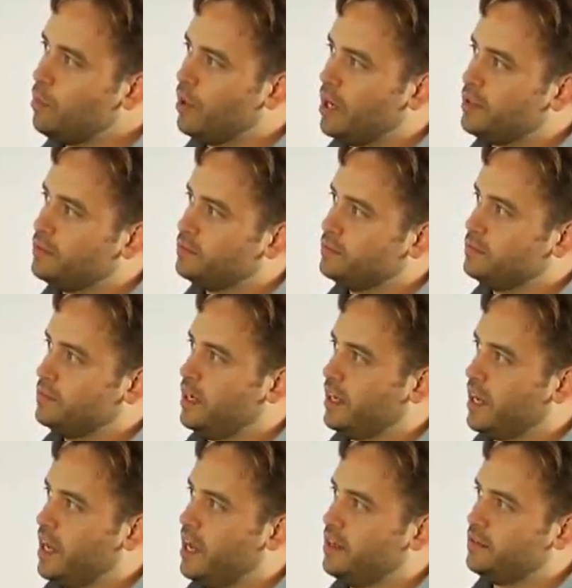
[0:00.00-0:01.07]
But
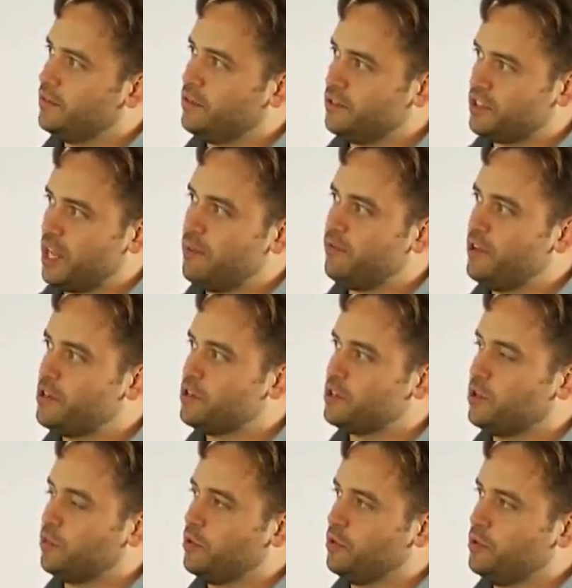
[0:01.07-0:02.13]
again, the same
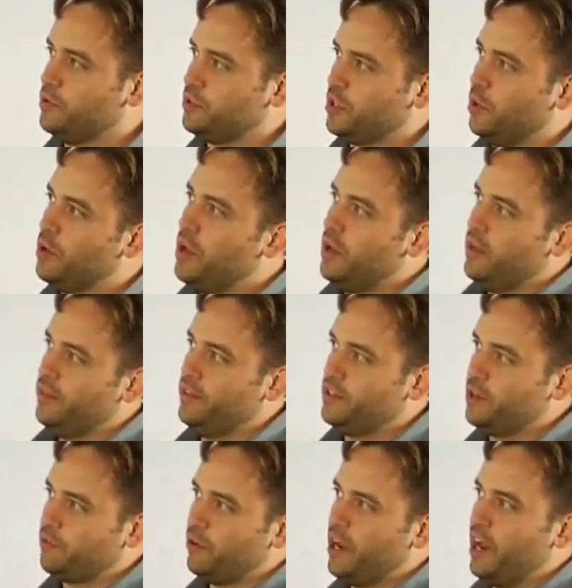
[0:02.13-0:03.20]
features that so the
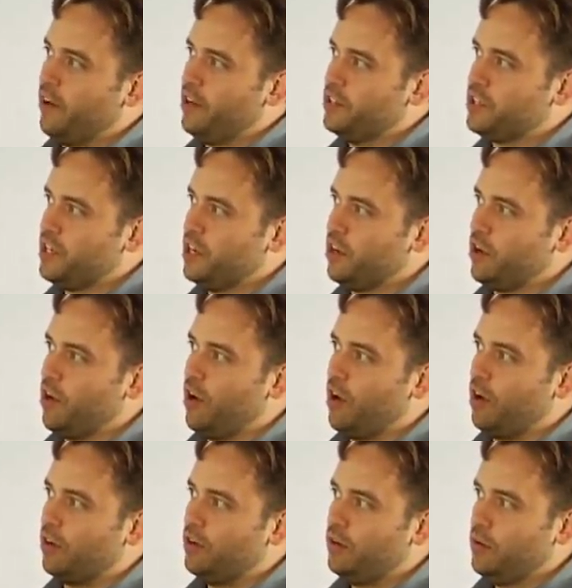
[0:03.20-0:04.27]
different areas here
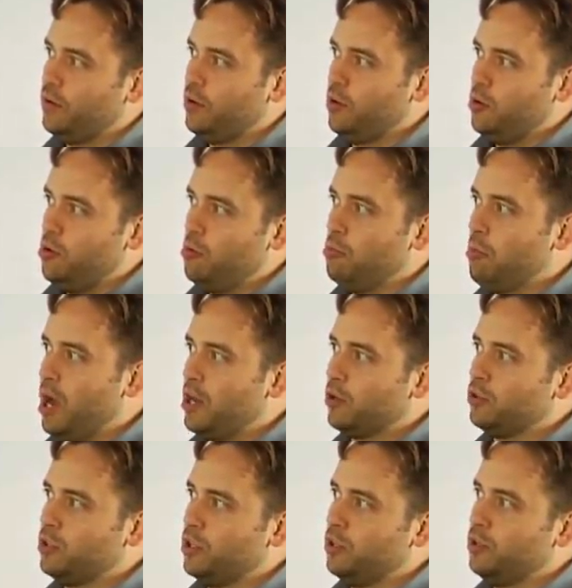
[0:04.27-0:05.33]
are
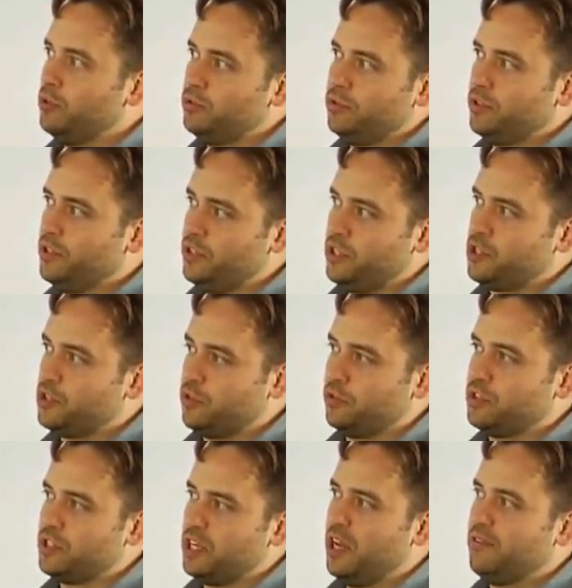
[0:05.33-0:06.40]
model load,
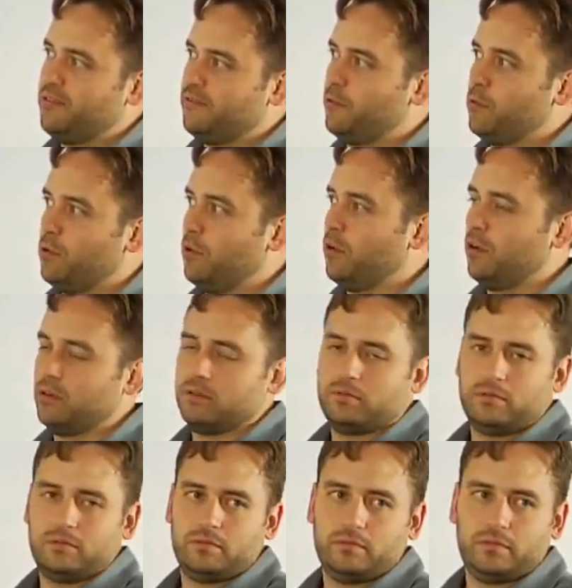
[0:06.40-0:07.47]
conditional stuff for
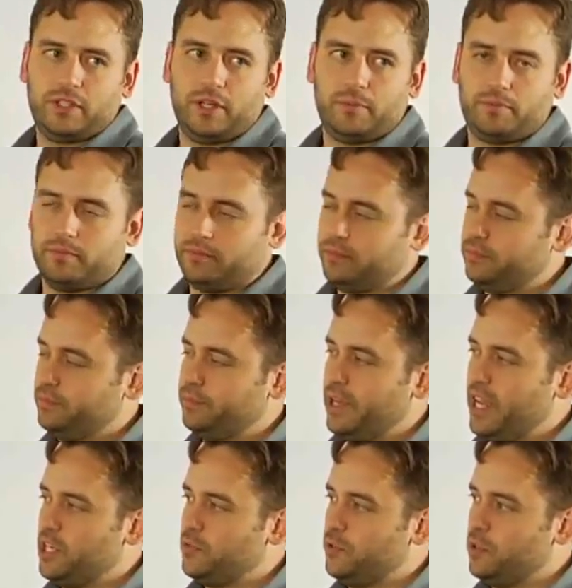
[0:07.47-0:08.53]

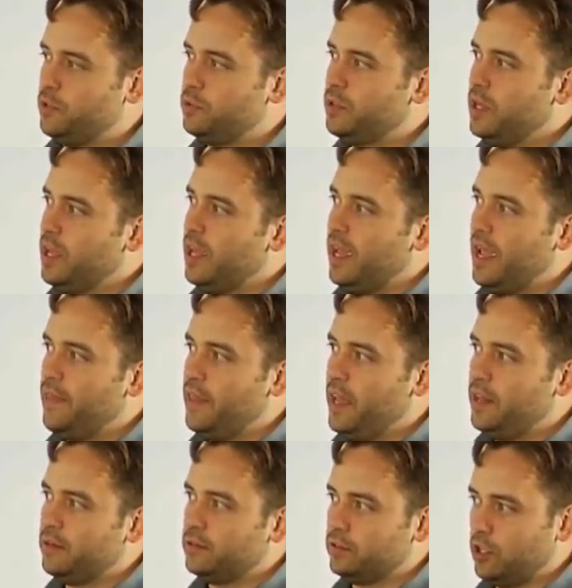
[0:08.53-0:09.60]
page view, and
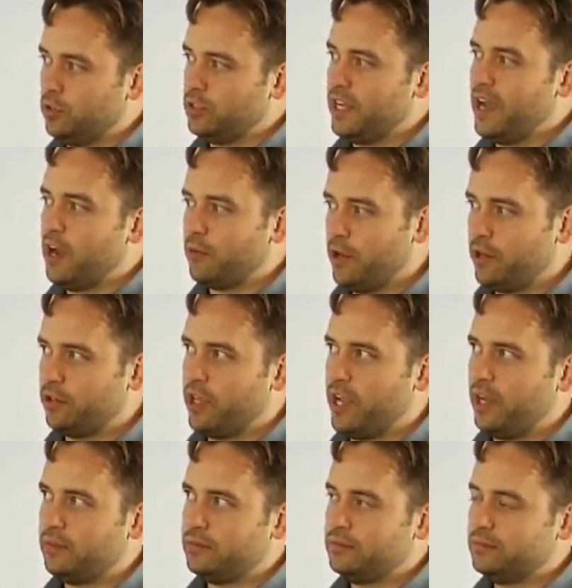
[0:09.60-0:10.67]
then load layout, render
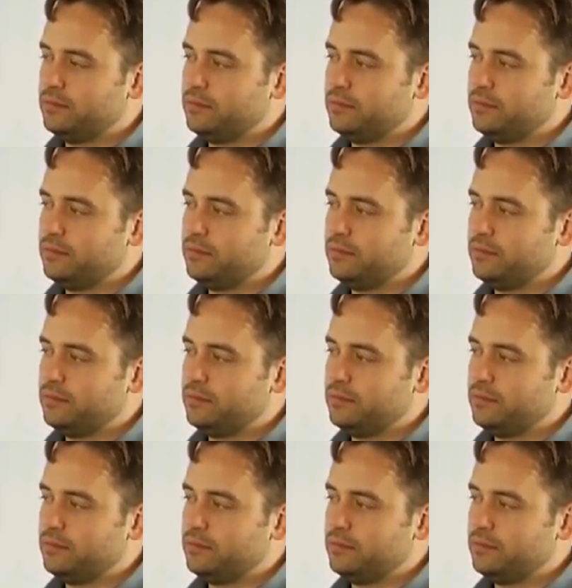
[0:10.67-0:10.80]
layout.